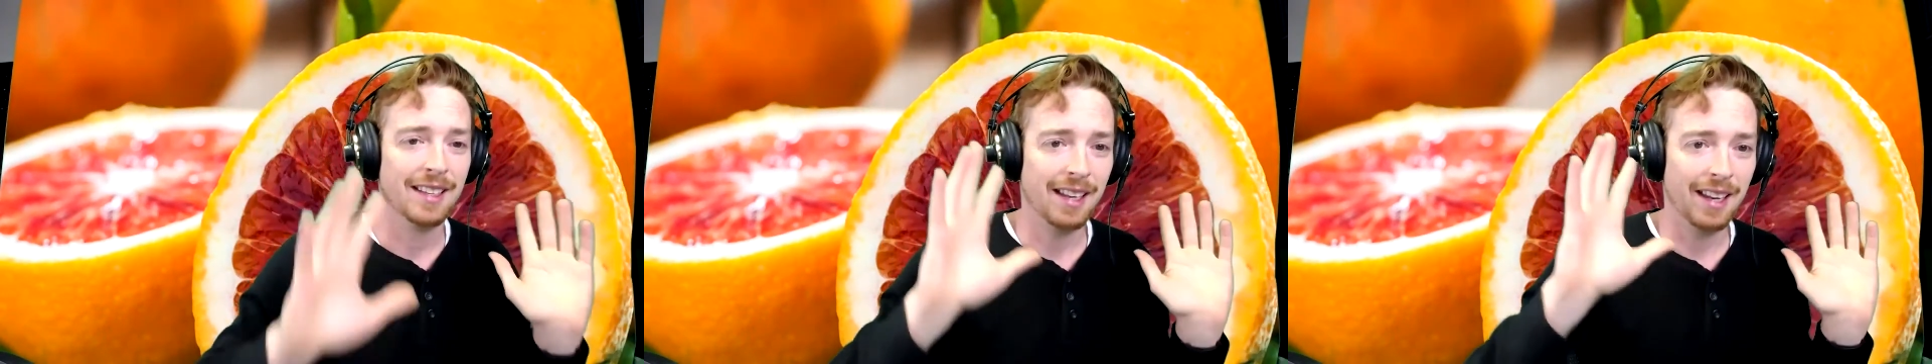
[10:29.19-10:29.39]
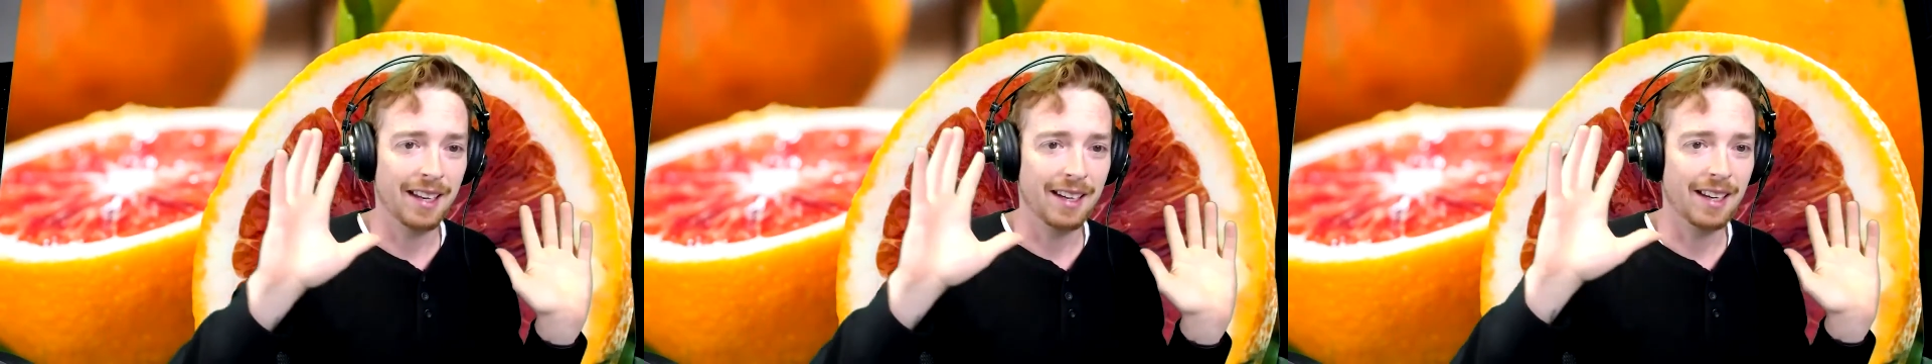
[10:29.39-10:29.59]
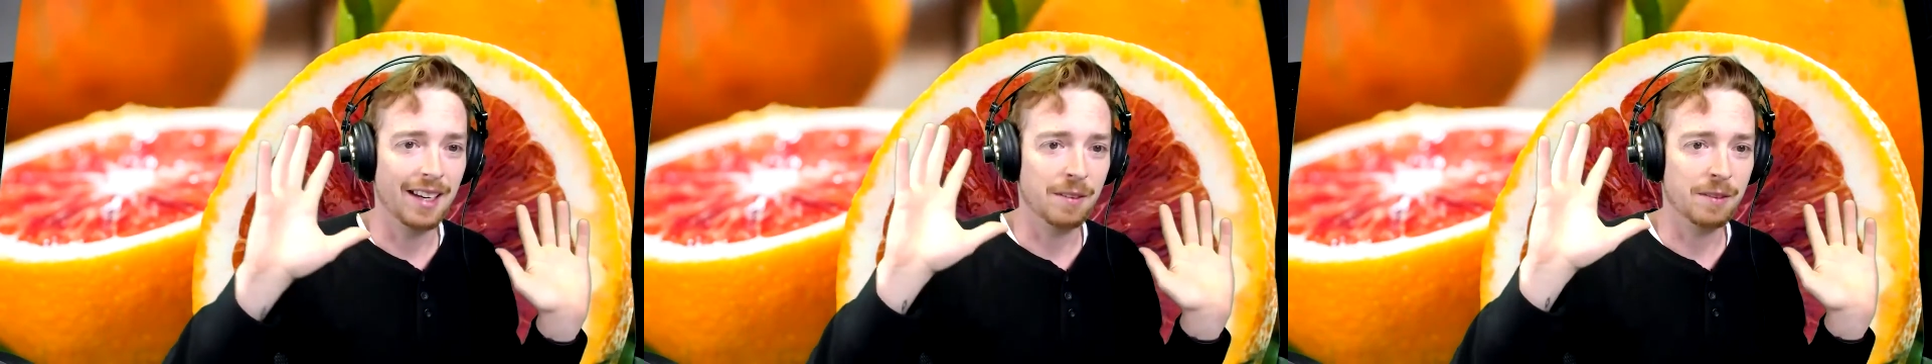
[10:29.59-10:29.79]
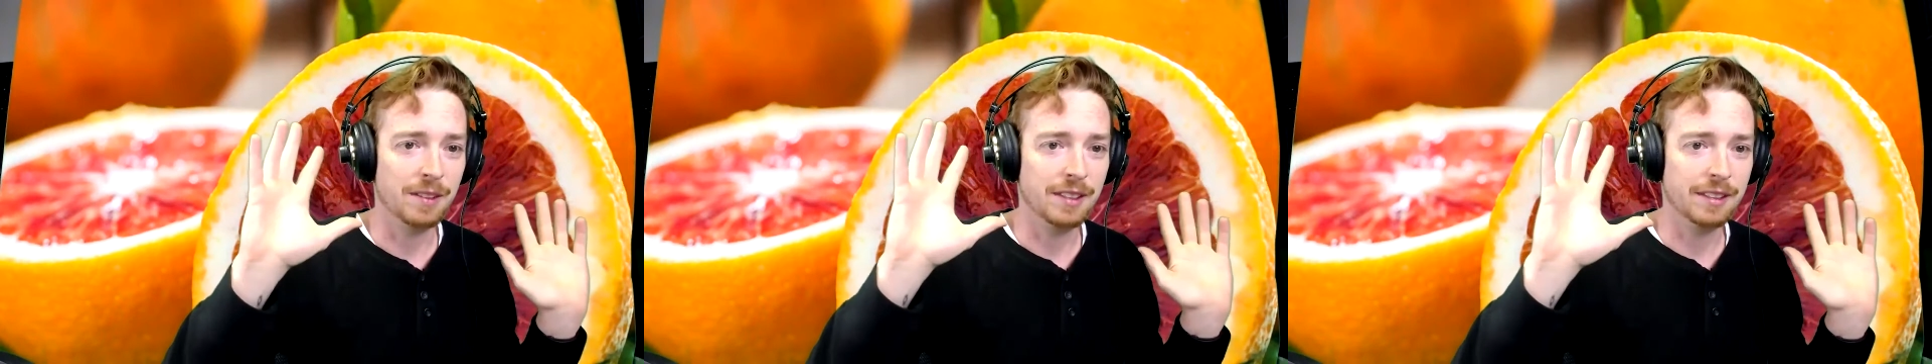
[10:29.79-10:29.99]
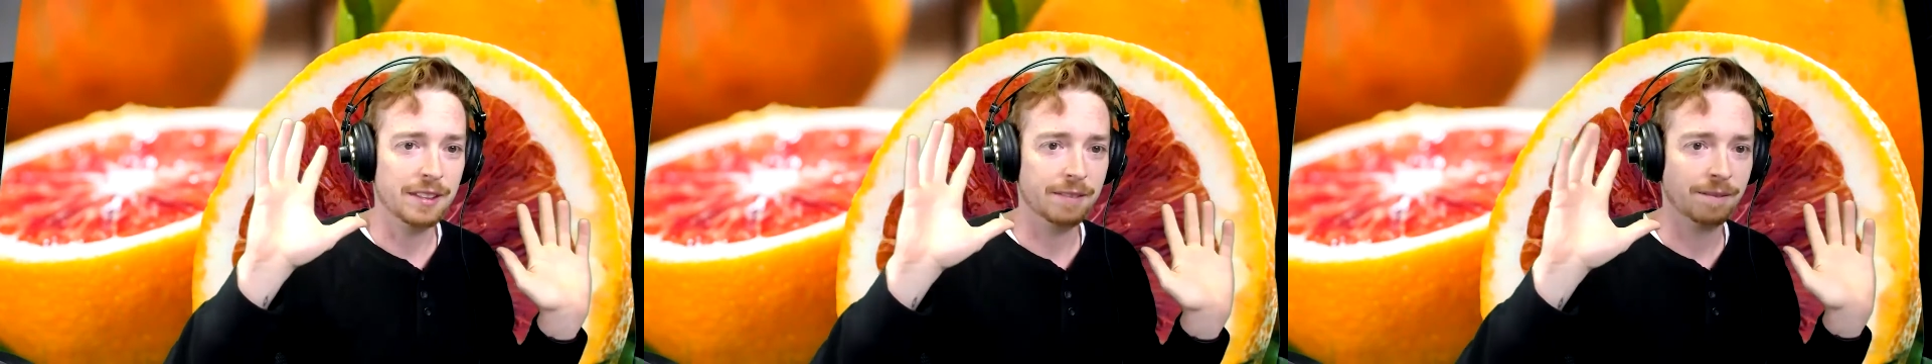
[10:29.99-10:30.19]
And I
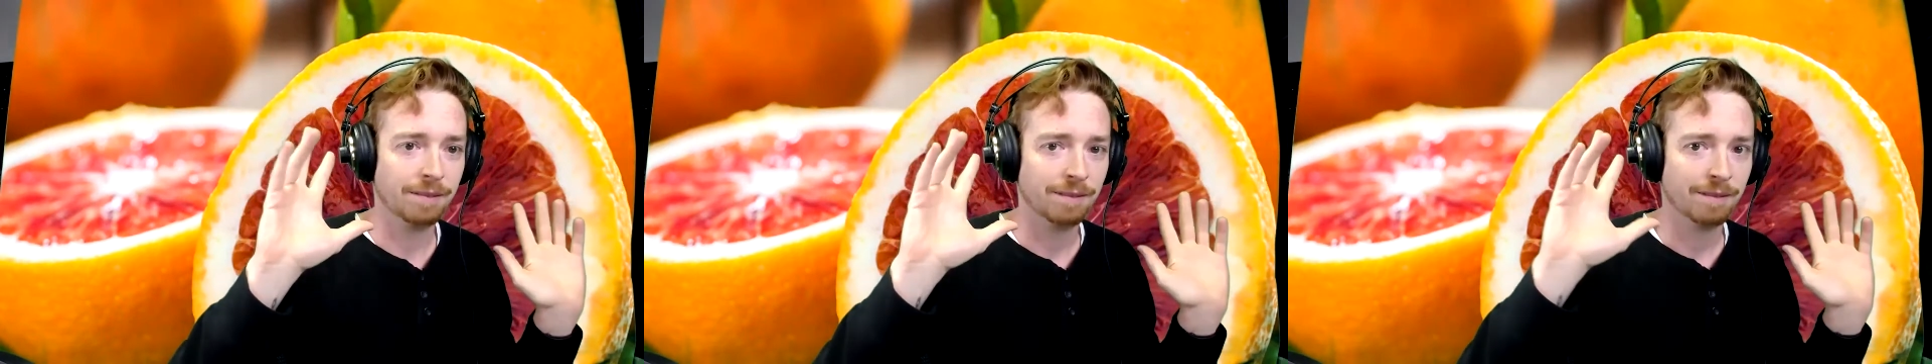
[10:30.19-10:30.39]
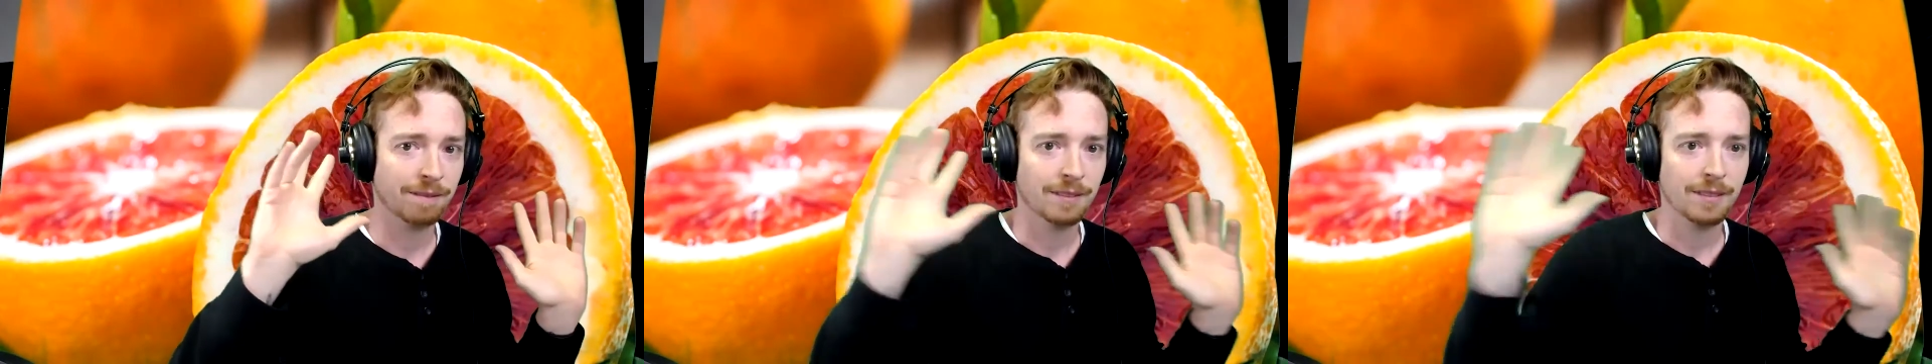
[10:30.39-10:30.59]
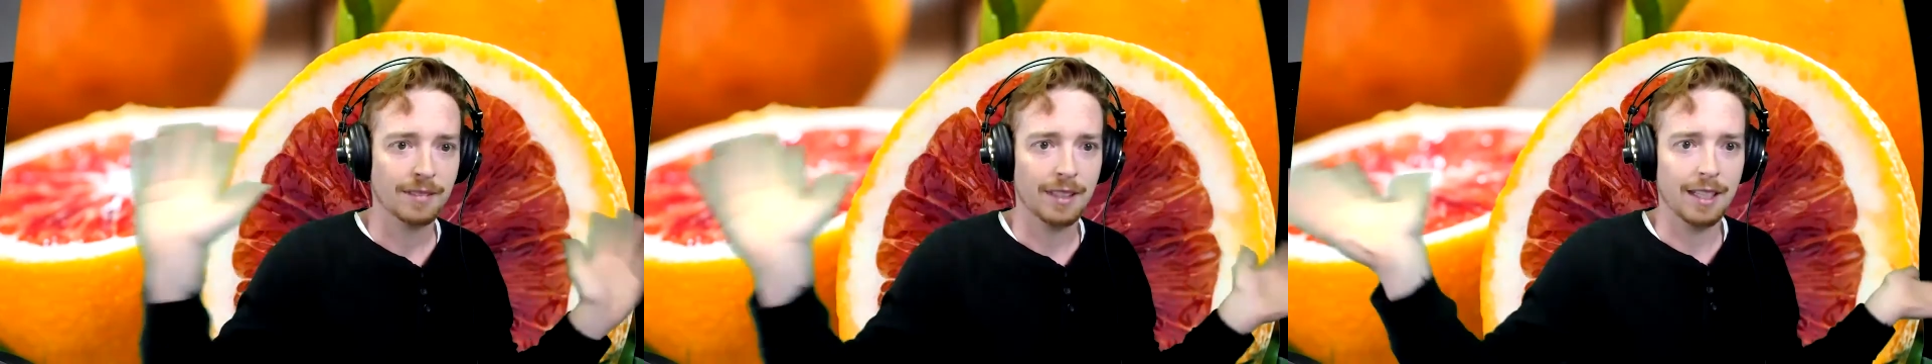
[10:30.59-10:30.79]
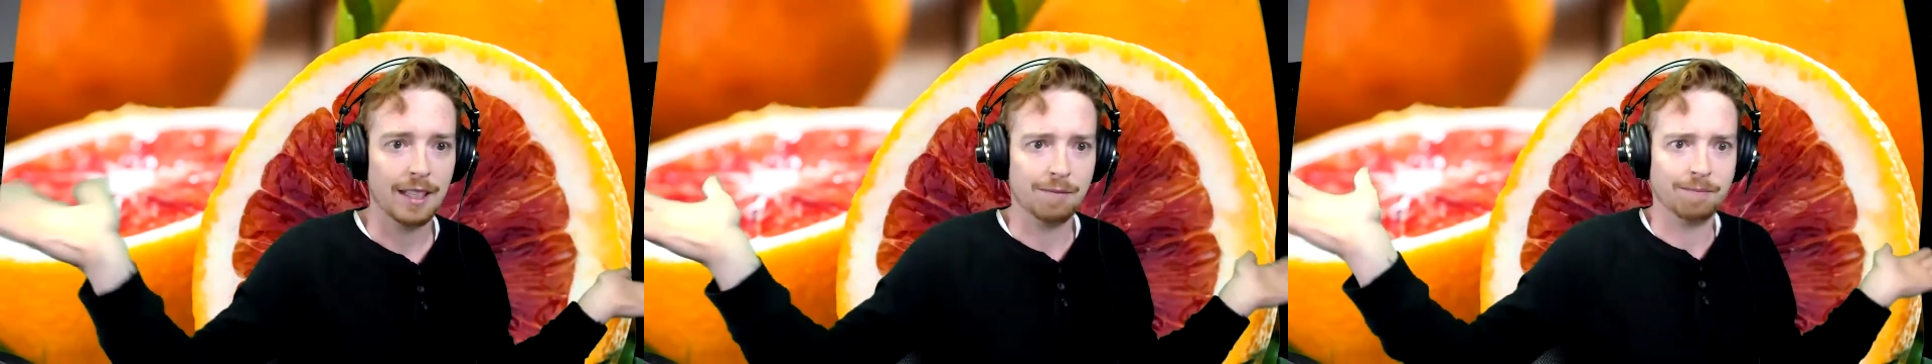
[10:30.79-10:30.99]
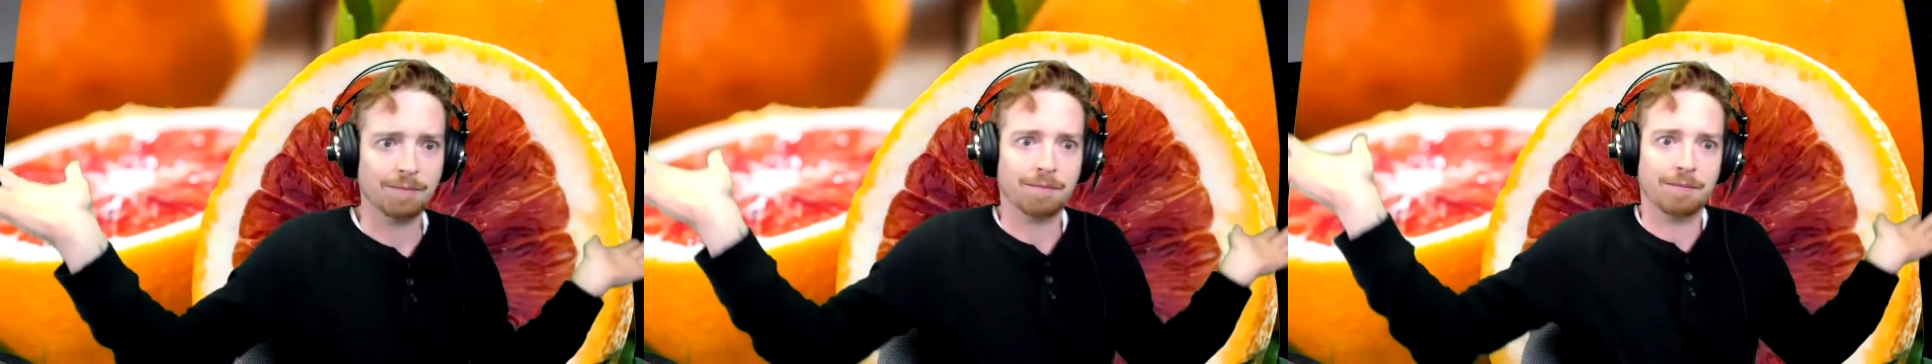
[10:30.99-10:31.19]
will
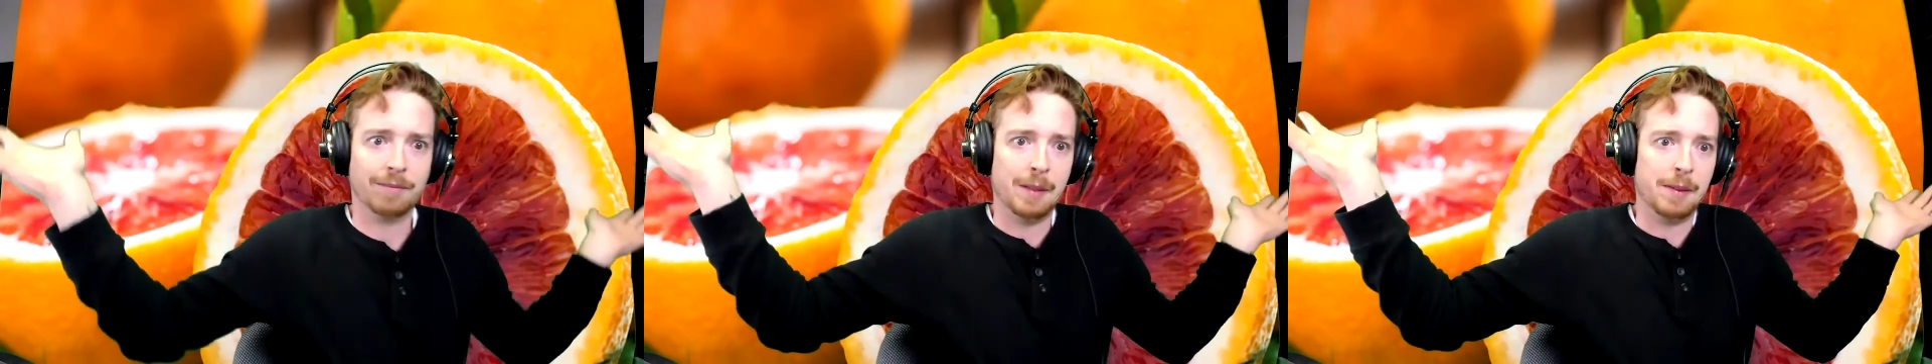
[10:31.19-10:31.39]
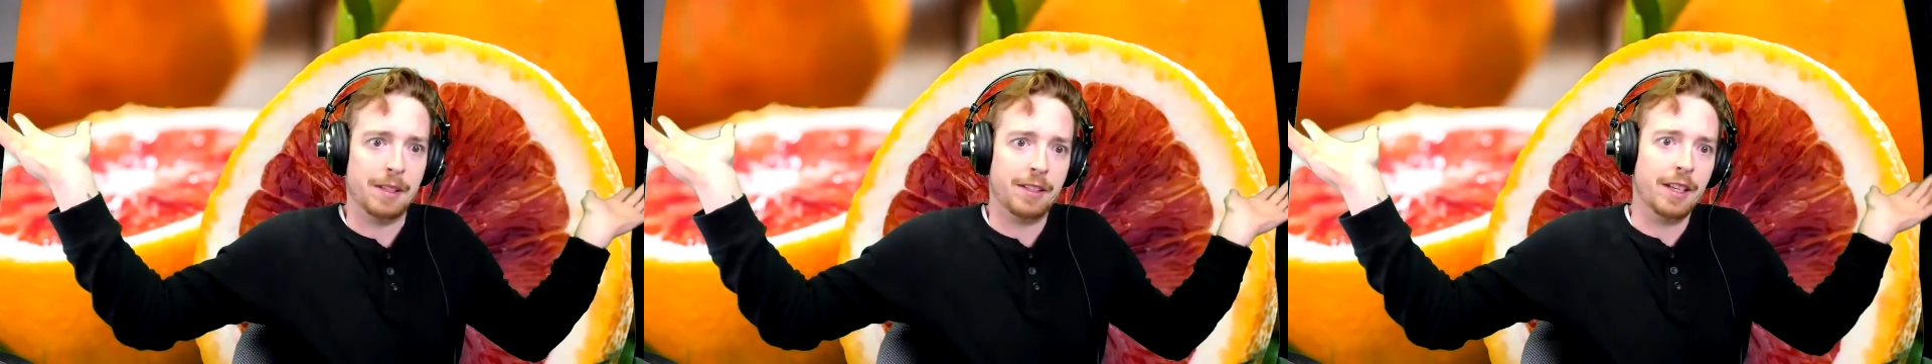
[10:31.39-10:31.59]
maybe